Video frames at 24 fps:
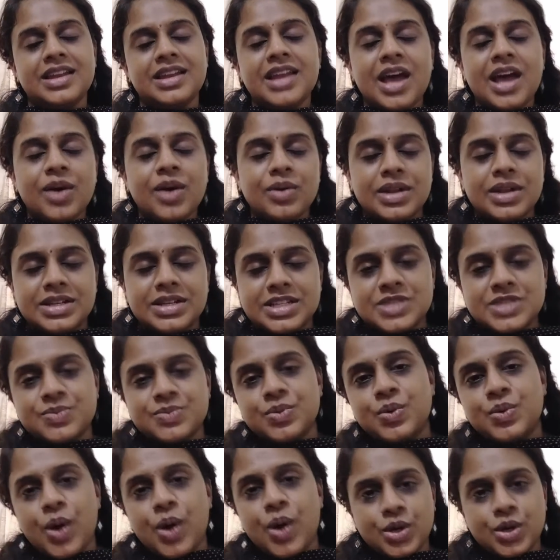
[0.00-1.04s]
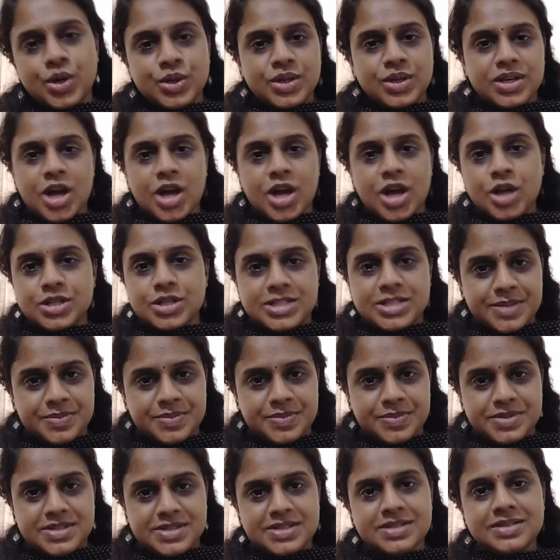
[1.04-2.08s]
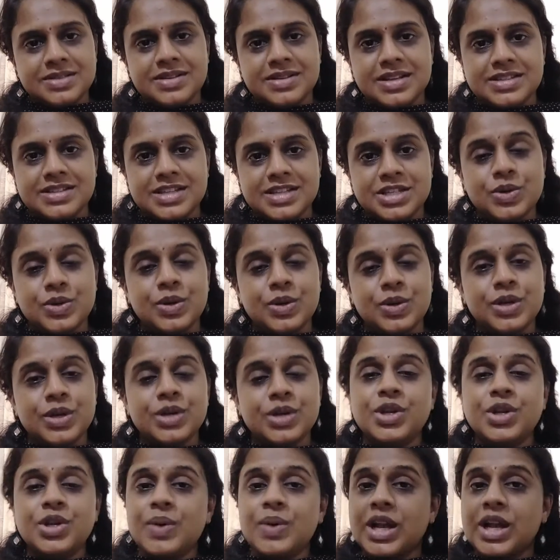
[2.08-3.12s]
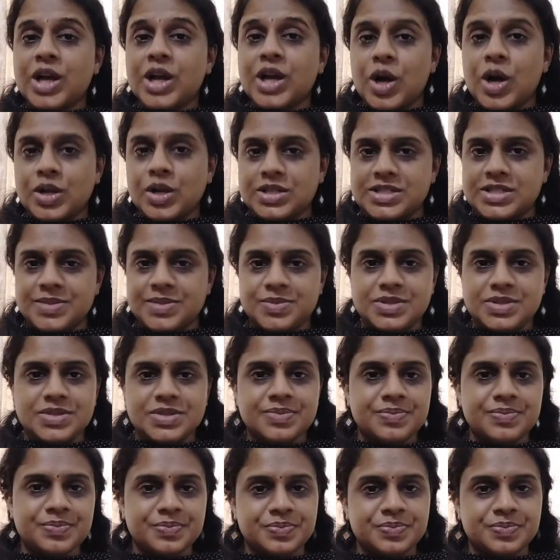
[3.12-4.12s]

So now let us move on to the concepts. As I told you, dual concepts.